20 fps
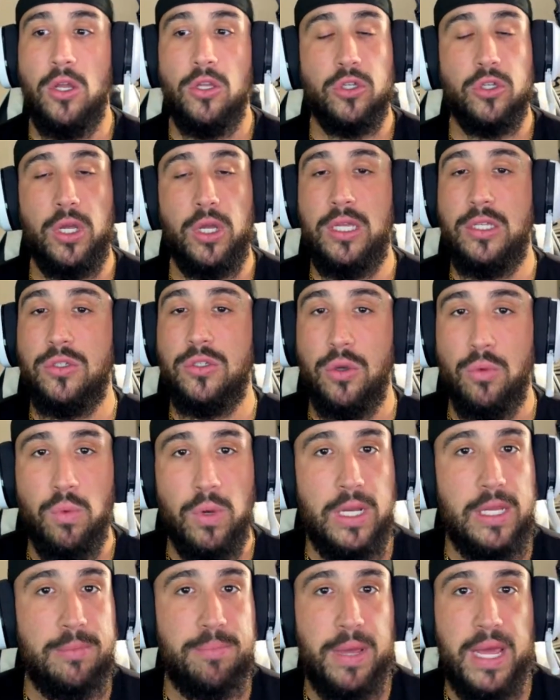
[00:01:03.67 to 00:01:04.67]
So he's a
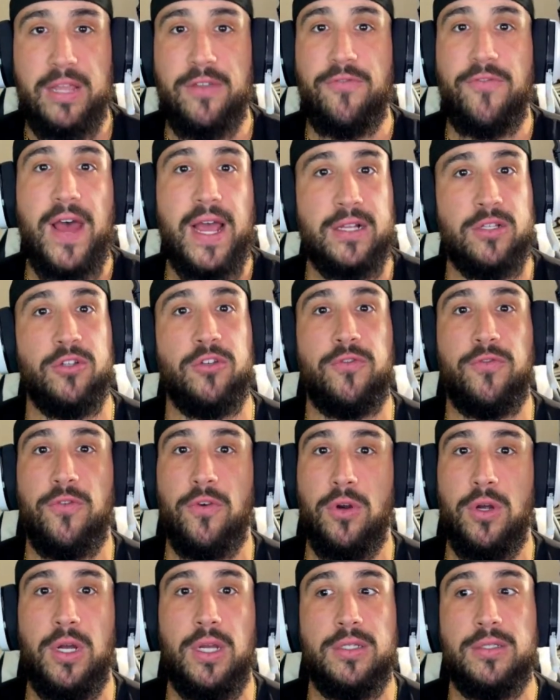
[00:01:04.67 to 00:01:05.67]
really big factors
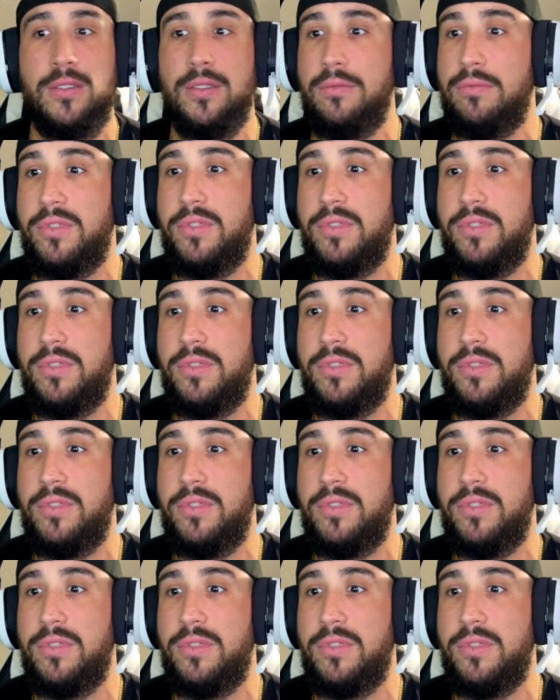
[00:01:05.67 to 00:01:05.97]
for us.